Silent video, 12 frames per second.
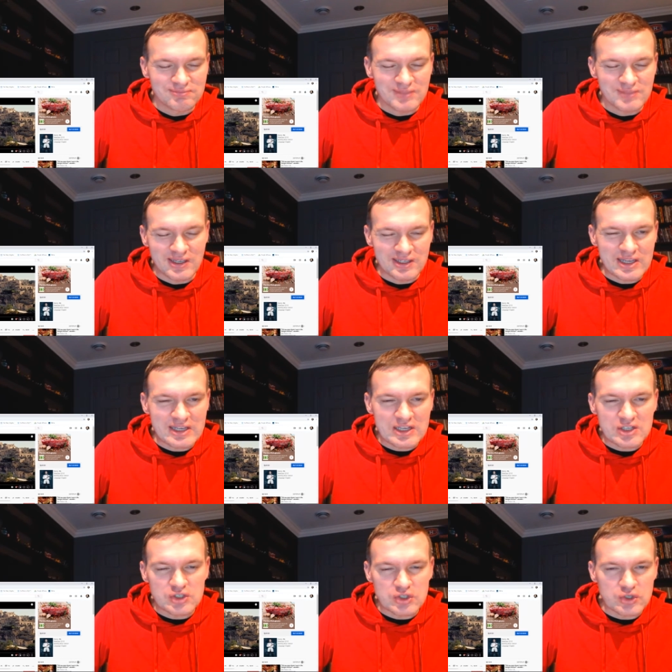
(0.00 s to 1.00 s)
it
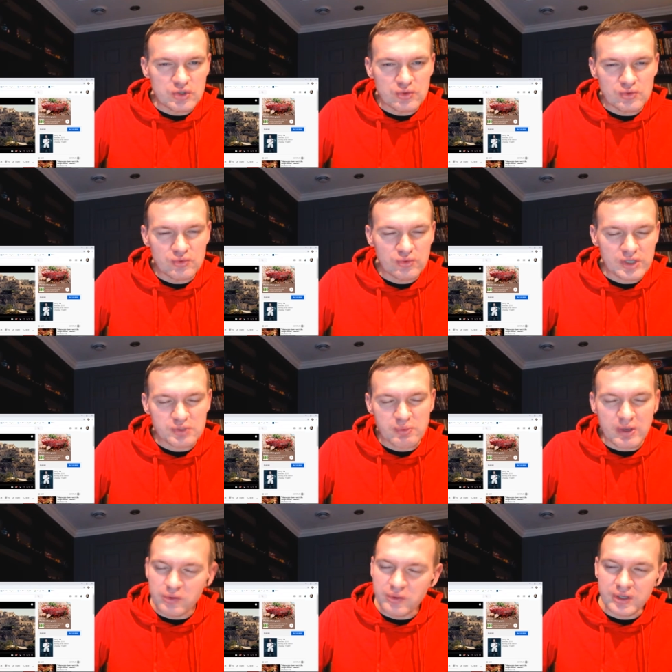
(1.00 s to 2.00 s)
didn't do as
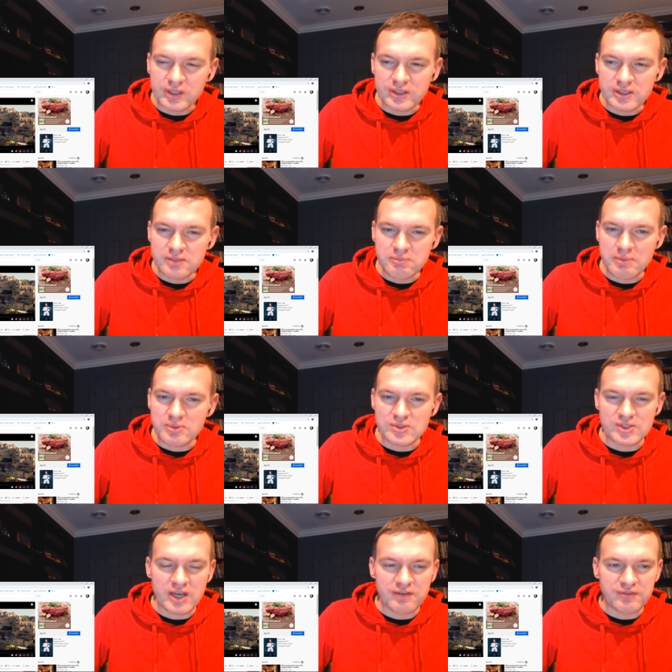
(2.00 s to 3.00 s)
well critically, maybe, as
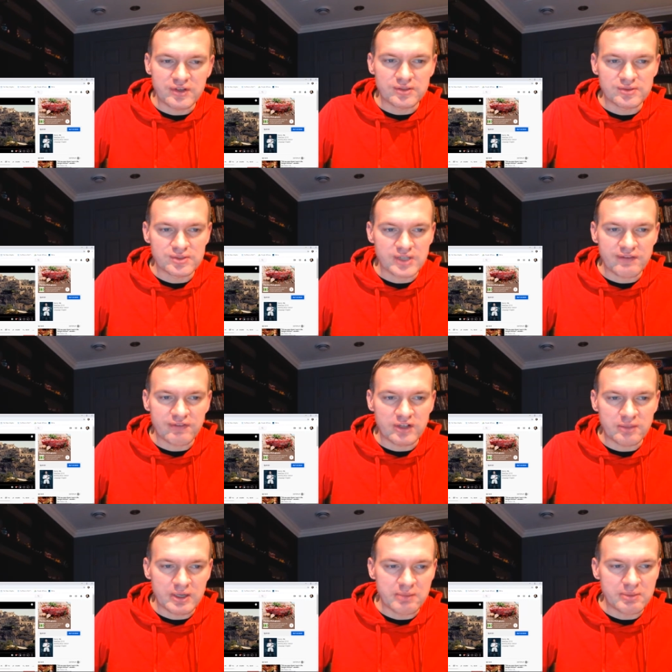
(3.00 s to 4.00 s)
Skyfall.
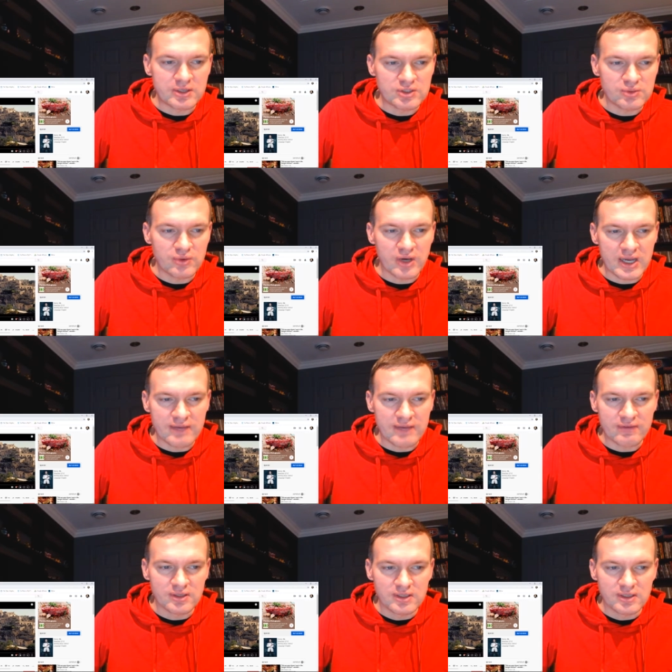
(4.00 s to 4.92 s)
Skyfall might have been too high of a...